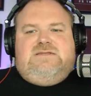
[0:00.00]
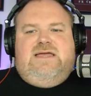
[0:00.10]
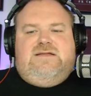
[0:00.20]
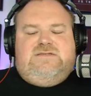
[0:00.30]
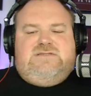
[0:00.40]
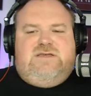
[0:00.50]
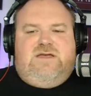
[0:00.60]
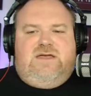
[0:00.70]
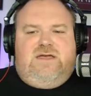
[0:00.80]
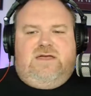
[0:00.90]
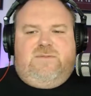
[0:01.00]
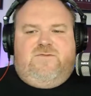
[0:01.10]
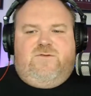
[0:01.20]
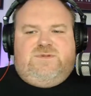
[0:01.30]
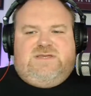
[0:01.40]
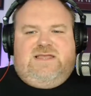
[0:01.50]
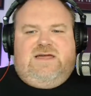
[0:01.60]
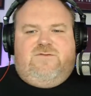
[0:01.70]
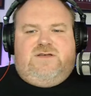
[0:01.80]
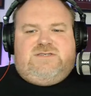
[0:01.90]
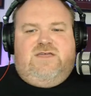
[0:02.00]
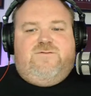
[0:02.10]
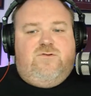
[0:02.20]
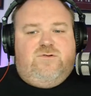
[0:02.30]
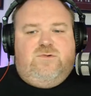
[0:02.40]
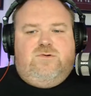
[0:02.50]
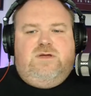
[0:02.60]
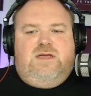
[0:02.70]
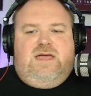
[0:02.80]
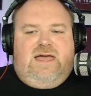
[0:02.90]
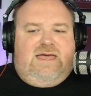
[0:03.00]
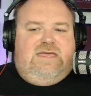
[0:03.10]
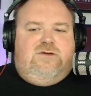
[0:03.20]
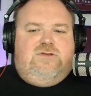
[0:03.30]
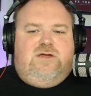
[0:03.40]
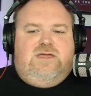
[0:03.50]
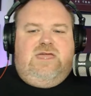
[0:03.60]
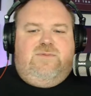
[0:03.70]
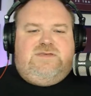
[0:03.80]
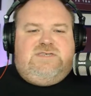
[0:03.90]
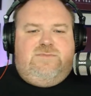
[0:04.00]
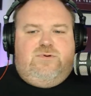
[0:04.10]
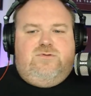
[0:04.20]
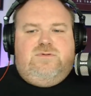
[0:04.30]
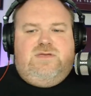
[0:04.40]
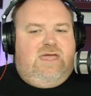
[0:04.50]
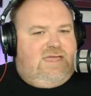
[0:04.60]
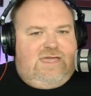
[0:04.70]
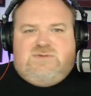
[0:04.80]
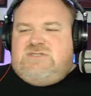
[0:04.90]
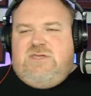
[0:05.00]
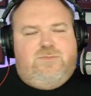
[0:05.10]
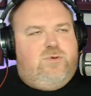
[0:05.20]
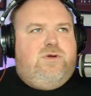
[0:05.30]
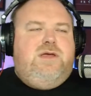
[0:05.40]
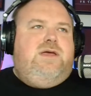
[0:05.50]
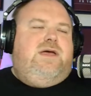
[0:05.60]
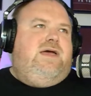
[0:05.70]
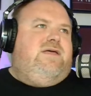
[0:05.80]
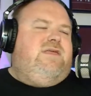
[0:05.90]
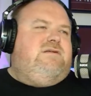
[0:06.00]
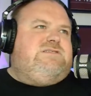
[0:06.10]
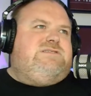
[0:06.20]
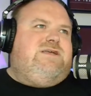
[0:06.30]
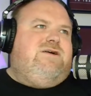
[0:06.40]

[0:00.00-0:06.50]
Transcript: Downs' performance allowed Rice to get forward more. Eight, good, keep it simple. Yeah, he keeps it simple. And I think I was listening to